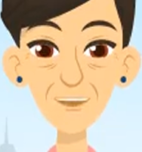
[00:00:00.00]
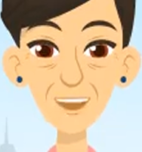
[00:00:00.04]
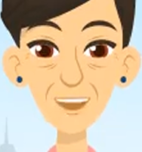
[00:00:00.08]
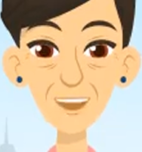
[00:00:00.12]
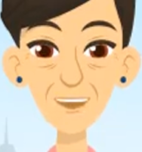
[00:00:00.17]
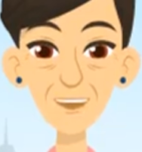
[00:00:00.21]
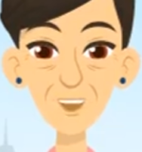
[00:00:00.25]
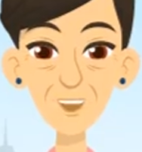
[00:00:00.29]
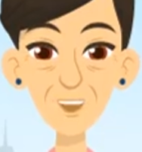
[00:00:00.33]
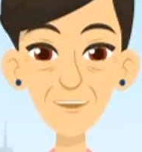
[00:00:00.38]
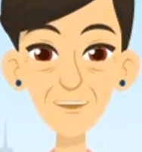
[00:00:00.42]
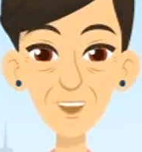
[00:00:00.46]

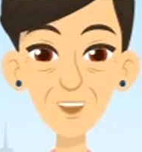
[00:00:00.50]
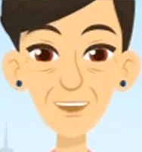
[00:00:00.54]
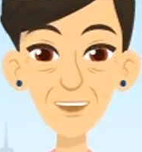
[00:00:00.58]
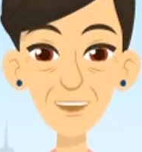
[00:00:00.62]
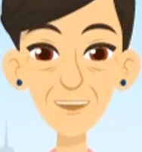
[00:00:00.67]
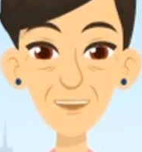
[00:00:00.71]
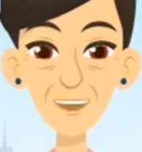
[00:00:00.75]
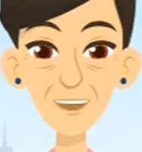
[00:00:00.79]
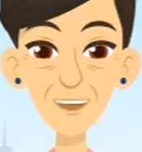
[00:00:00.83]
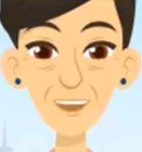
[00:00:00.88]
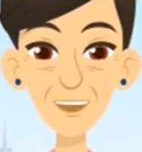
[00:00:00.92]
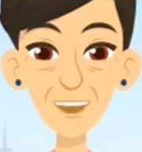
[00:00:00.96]
of
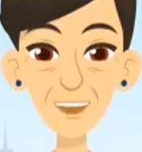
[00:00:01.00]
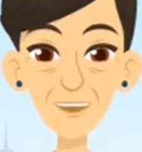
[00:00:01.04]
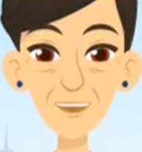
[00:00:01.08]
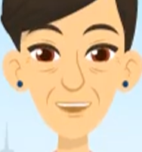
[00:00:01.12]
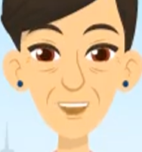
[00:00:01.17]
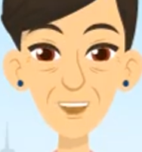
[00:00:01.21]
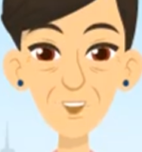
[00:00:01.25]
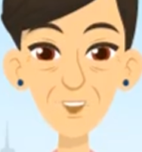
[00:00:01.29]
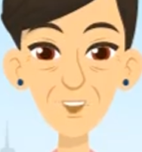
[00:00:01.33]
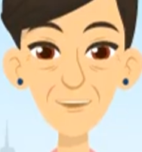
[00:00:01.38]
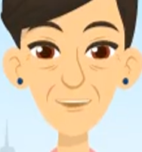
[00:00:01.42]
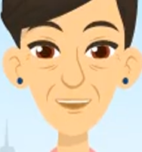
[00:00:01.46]
representatives
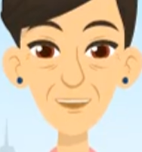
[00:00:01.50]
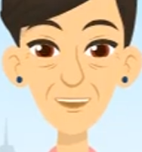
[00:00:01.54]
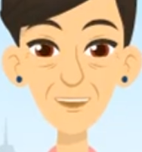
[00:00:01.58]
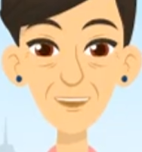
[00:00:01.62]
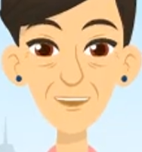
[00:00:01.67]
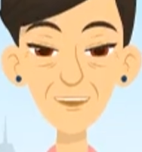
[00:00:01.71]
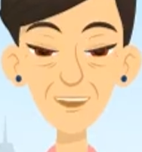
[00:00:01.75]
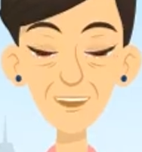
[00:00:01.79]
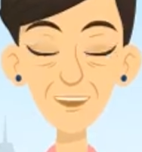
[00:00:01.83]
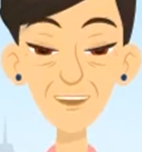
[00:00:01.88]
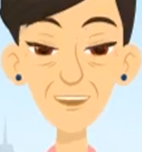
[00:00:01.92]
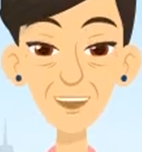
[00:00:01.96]
and their
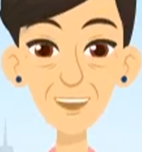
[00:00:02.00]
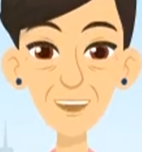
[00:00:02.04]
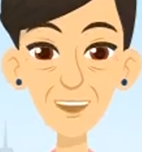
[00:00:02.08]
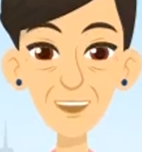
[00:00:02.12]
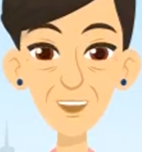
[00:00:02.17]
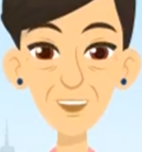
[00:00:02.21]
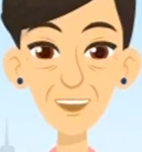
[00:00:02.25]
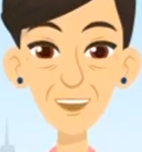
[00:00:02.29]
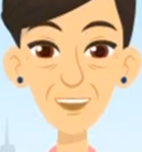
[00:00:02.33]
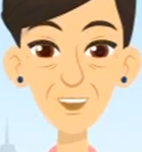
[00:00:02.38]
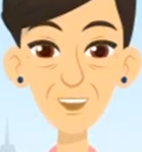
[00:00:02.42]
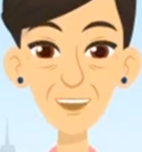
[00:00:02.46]
terms of
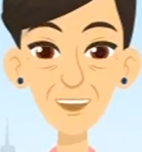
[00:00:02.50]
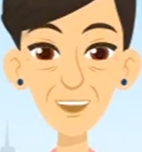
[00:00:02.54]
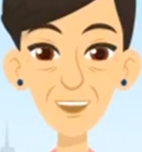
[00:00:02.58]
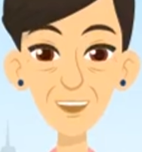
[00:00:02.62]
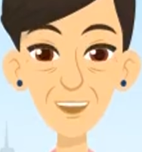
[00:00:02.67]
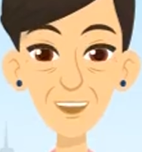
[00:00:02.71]
office.